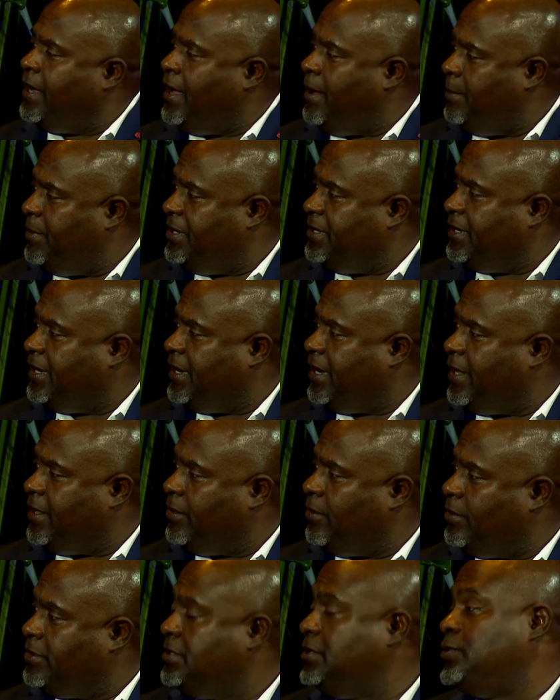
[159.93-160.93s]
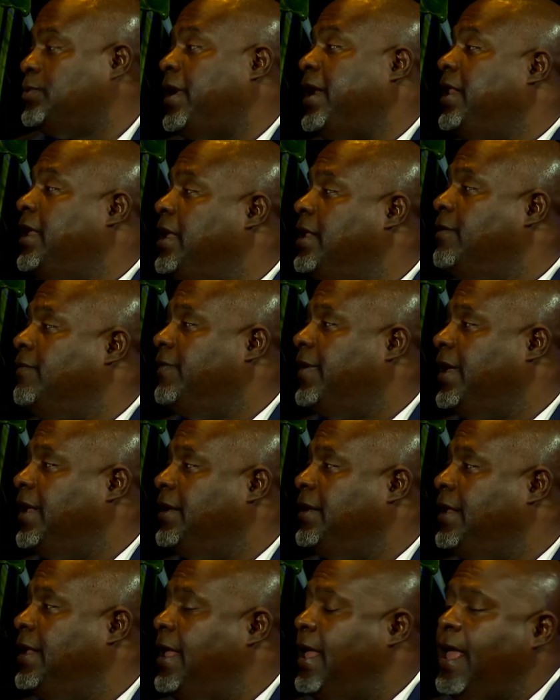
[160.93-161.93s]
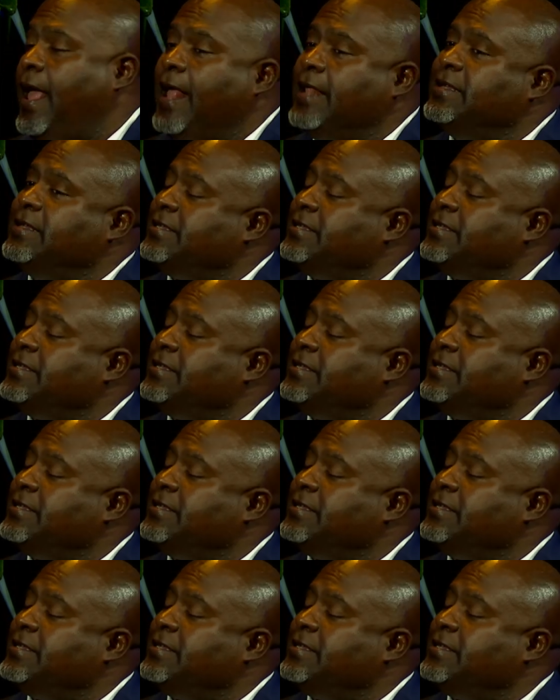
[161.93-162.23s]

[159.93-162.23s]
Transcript: coming together to try to innovate and